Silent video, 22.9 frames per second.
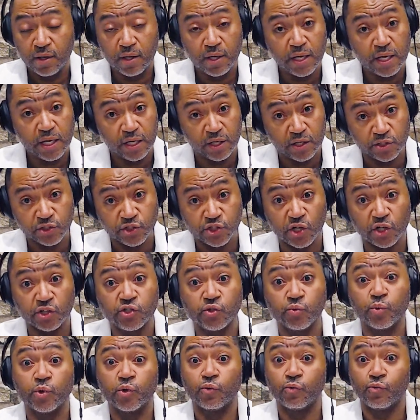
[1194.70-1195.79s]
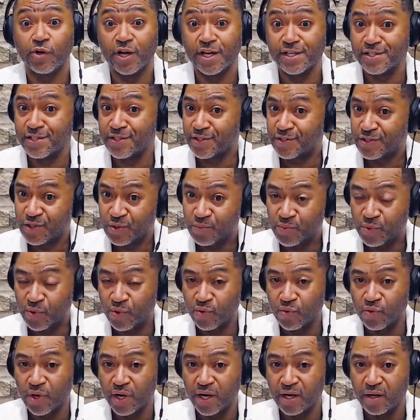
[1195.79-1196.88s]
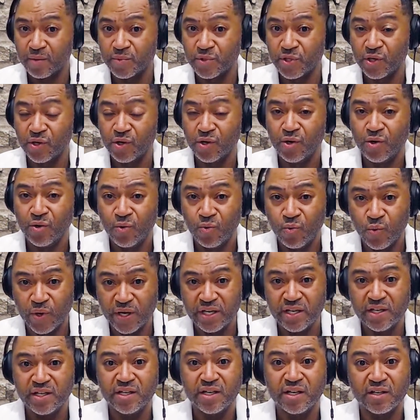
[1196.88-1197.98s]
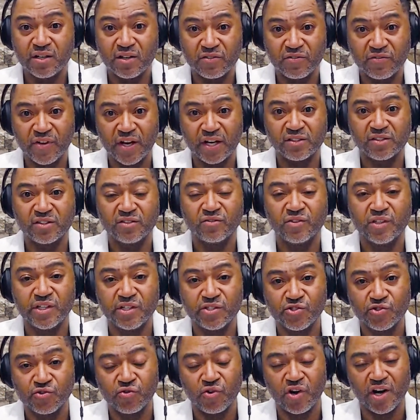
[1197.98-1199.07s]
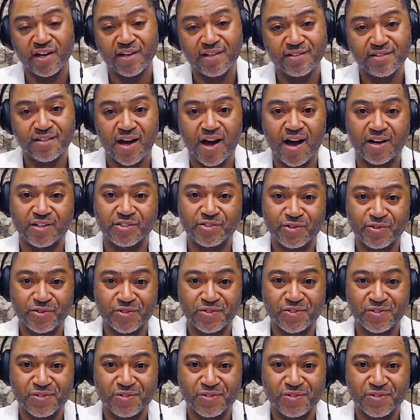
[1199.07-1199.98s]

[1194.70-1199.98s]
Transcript: in conjunction with residency programs. We can effectively train doctors,